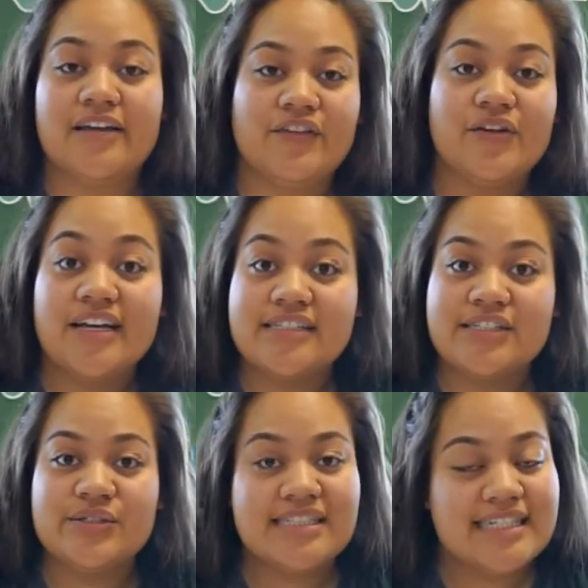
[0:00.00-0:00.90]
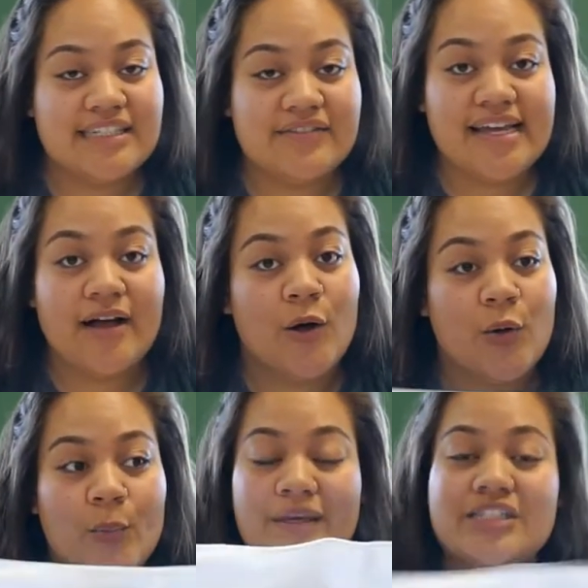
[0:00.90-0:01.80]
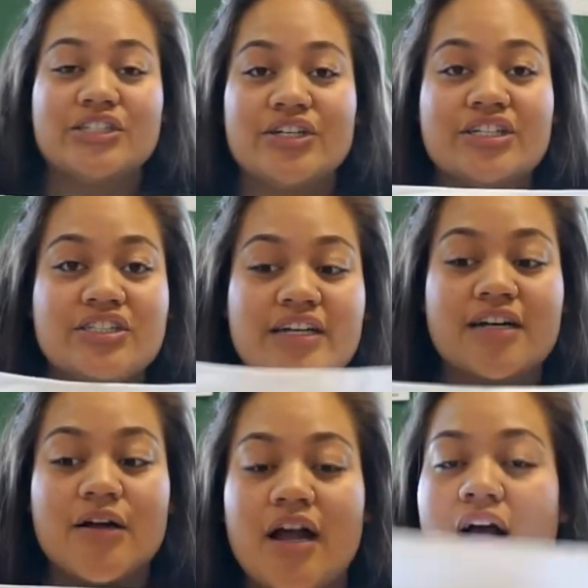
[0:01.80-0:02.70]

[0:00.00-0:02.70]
if you guys do this activity at home, be sure to share